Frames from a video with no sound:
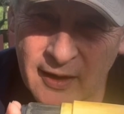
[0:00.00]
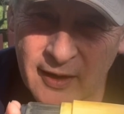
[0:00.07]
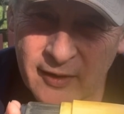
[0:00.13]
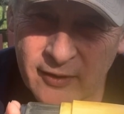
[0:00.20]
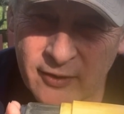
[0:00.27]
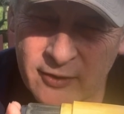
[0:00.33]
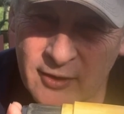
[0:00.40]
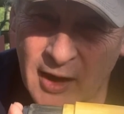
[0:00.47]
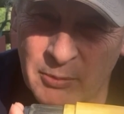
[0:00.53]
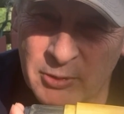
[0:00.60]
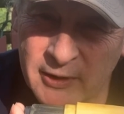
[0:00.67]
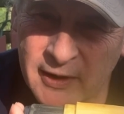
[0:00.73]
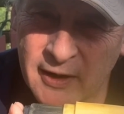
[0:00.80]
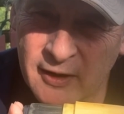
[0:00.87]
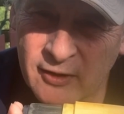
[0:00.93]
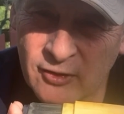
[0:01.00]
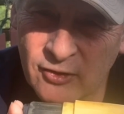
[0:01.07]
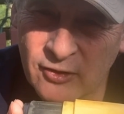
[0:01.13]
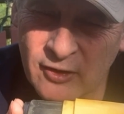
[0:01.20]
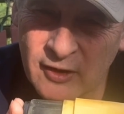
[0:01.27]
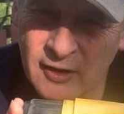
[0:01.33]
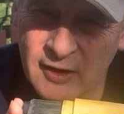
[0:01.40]
stop leakage,
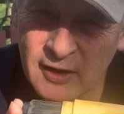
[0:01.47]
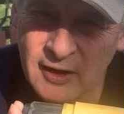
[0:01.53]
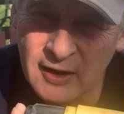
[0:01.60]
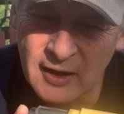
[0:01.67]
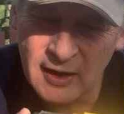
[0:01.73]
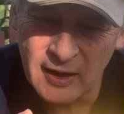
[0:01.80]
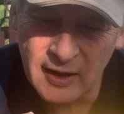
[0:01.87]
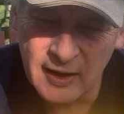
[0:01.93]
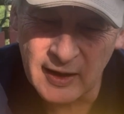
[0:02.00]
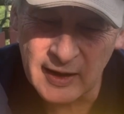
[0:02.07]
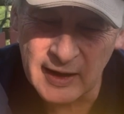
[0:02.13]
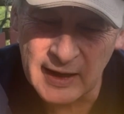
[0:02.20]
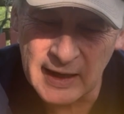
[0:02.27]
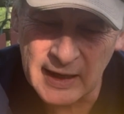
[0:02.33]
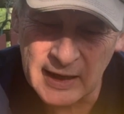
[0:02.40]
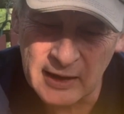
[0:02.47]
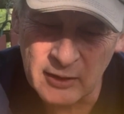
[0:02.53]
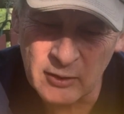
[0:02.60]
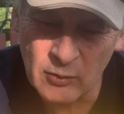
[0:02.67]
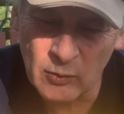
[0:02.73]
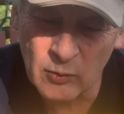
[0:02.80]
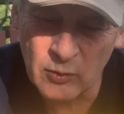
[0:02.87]

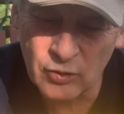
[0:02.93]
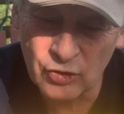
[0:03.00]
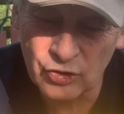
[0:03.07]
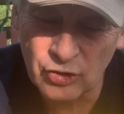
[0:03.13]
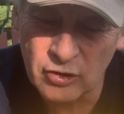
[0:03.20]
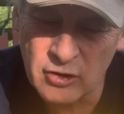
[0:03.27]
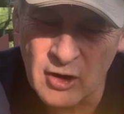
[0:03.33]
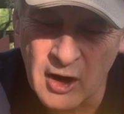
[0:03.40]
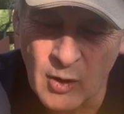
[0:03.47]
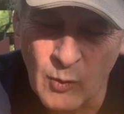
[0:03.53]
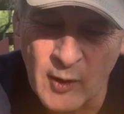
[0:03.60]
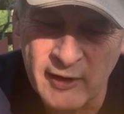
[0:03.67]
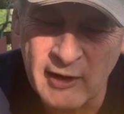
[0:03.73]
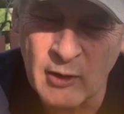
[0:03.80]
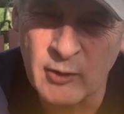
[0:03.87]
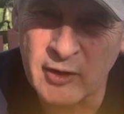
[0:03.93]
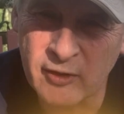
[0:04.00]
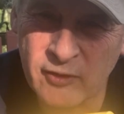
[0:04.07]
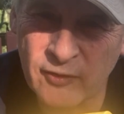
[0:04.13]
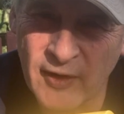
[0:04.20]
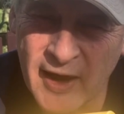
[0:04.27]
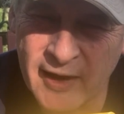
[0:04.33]
and should not wear out as
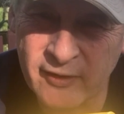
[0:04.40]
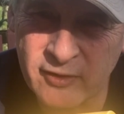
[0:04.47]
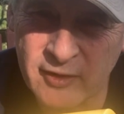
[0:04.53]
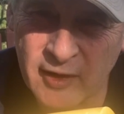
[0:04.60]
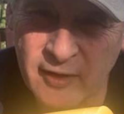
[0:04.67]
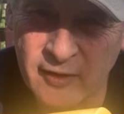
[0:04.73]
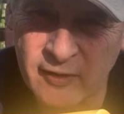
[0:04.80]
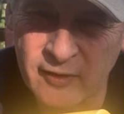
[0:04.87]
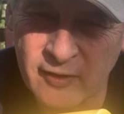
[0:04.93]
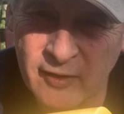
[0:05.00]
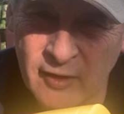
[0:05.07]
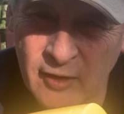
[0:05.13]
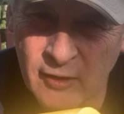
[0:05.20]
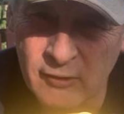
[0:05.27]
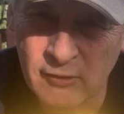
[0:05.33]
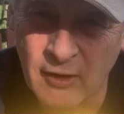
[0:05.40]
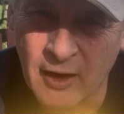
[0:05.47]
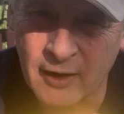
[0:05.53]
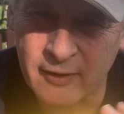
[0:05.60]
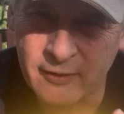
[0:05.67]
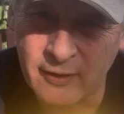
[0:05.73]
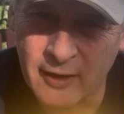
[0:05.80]
fast as
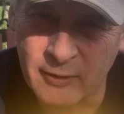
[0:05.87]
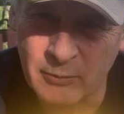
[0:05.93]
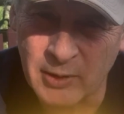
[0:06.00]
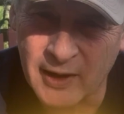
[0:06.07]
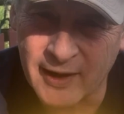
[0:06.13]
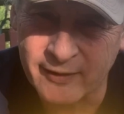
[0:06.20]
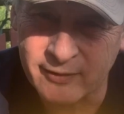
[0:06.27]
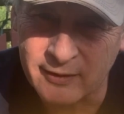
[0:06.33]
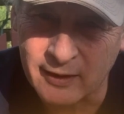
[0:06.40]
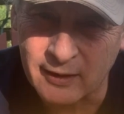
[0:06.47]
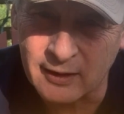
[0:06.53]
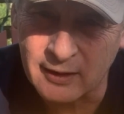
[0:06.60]
rocks on plastic.